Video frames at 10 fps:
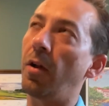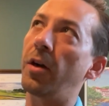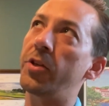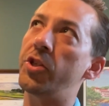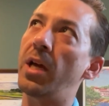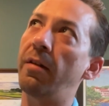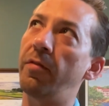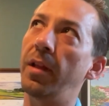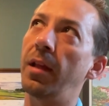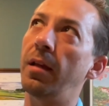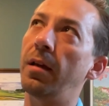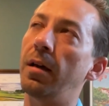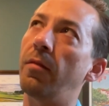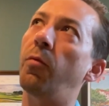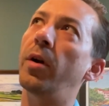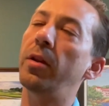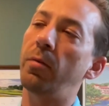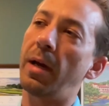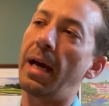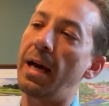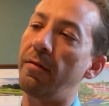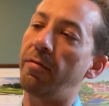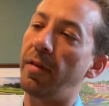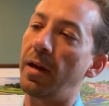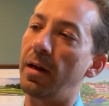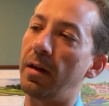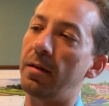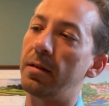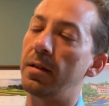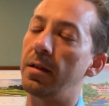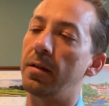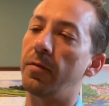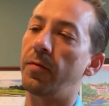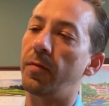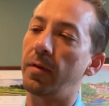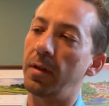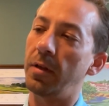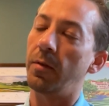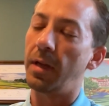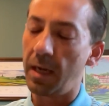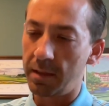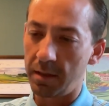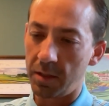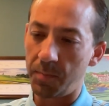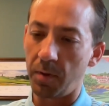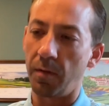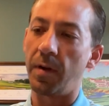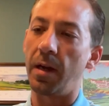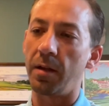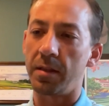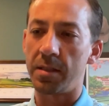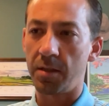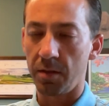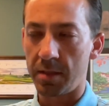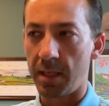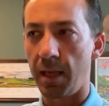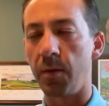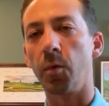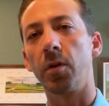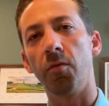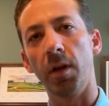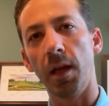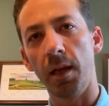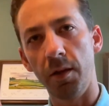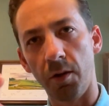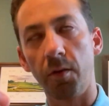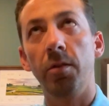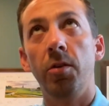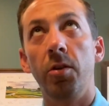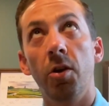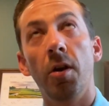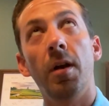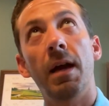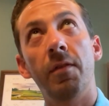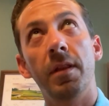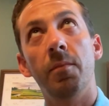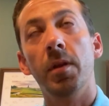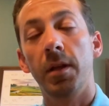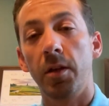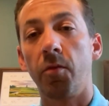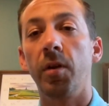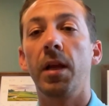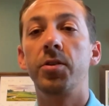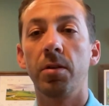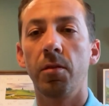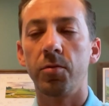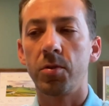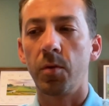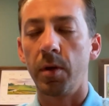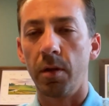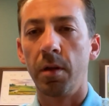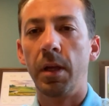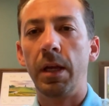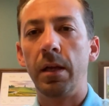longevity of what you have there of, an 18-inch profile, it's still stand where you're having the ability to create your own soil,